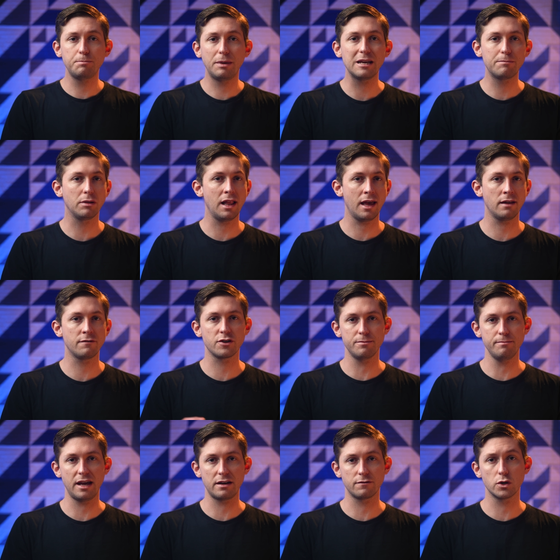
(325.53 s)
big plan for the
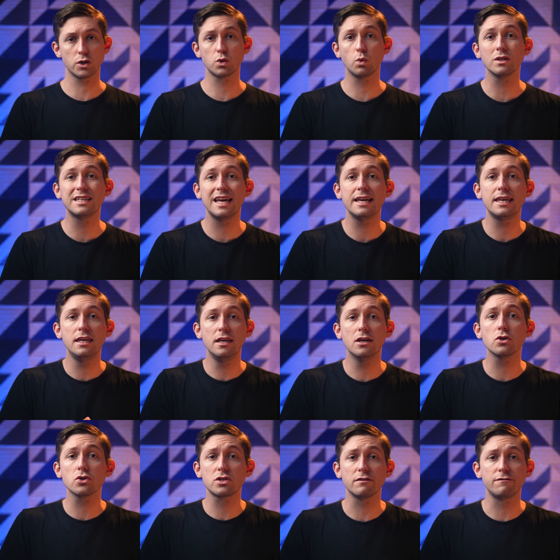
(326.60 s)
metaverse will take
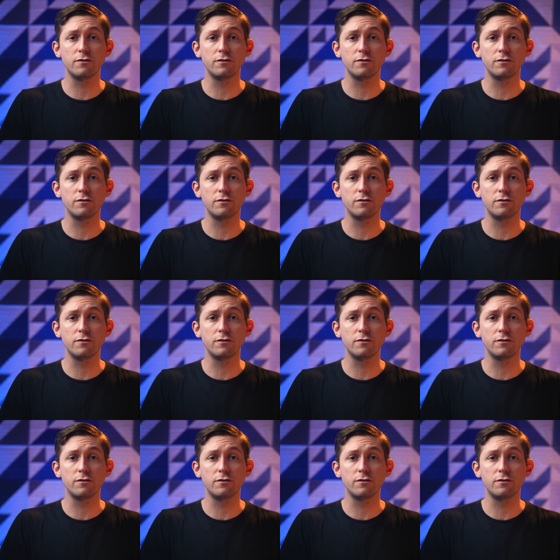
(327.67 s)
years to